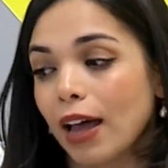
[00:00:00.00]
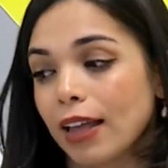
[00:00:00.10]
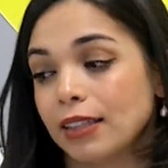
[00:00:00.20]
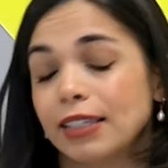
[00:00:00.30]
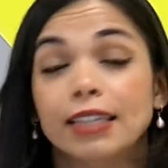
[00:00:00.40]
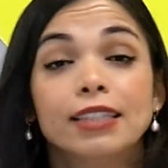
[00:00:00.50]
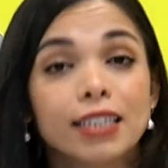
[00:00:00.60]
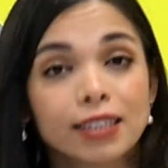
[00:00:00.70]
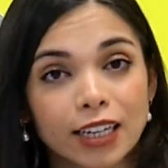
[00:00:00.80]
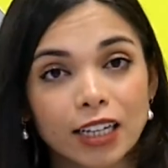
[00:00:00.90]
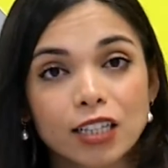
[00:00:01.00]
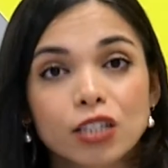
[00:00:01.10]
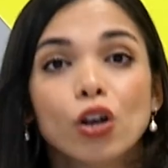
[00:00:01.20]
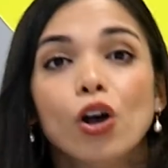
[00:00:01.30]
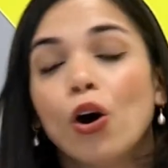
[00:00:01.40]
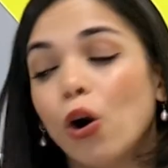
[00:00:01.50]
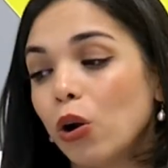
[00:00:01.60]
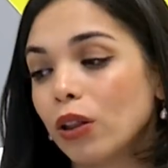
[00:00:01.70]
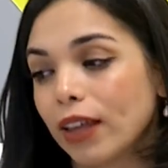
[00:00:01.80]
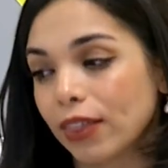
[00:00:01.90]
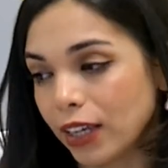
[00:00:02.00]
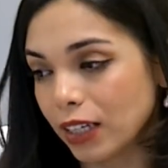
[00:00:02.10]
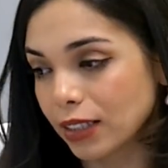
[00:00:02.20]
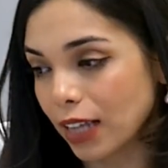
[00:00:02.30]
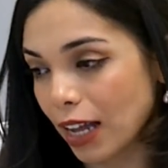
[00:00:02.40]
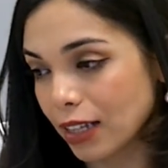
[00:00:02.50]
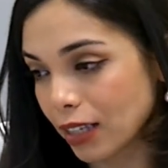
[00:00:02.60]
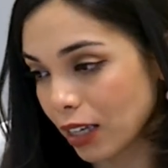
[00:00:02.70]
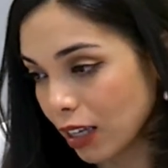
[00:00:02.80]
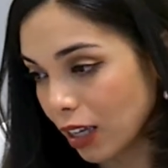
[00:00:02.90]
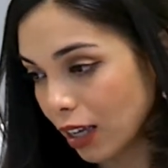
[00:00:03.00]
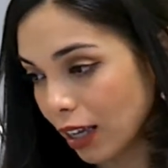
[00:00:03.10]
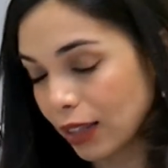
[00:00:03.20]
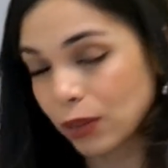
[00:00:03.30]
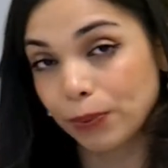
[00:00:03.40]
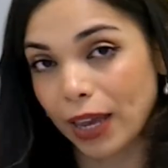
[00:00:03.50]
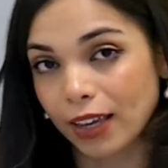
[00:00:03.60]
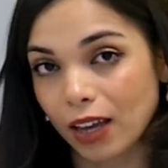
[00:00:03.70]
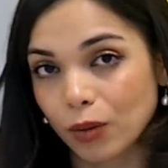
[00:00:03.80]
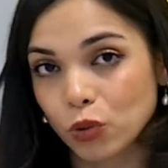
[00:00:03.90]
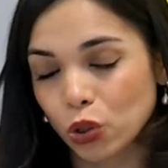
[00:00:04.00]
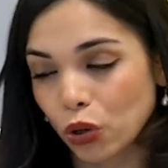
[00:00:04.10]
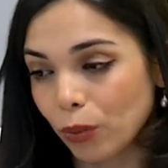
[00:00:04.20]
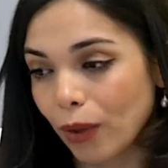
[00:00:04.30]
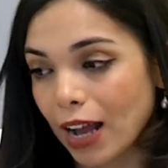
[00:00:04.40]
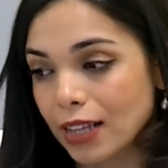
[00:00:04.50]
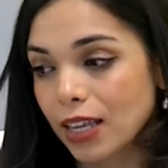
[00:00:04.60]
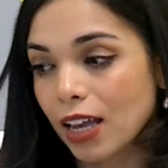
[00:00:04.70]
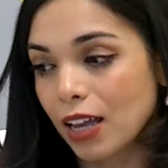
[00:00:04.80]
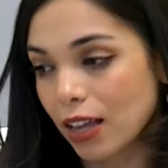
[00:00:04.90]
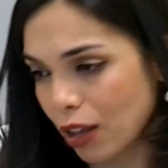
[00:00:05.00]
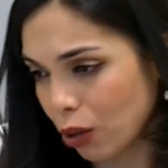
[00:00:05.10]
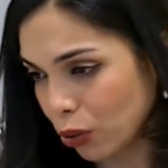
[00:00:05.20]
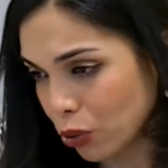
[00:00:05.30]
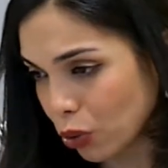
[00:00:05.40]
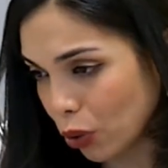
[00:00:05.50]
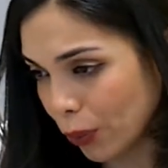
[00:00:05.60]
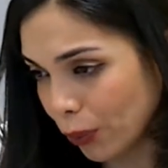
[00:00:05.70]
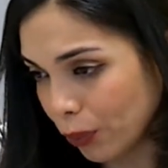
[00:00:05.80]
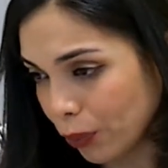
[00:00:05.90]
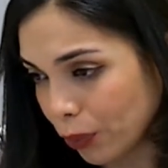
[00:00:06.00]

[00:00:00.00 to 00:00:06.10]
and in details all the things that it may come to your mind also.